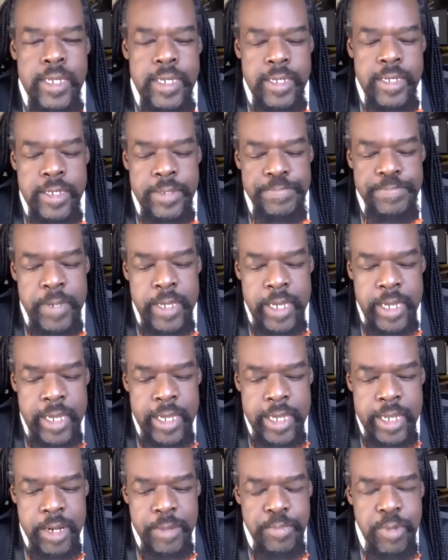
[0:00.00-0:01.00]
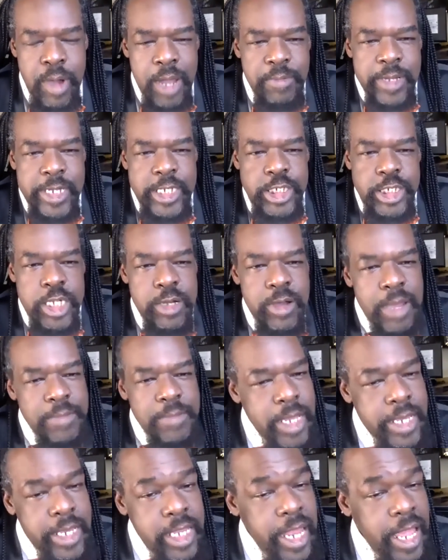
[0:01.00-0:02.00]
Being in a Broadway show, I'm
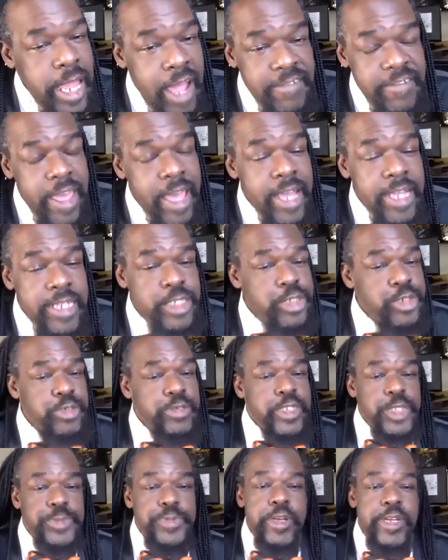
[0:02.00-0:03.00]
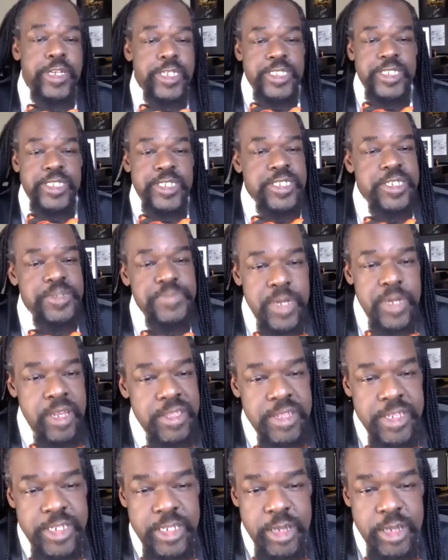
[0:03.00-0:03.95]
lucky to have had 2 experiences, to have been on the Tony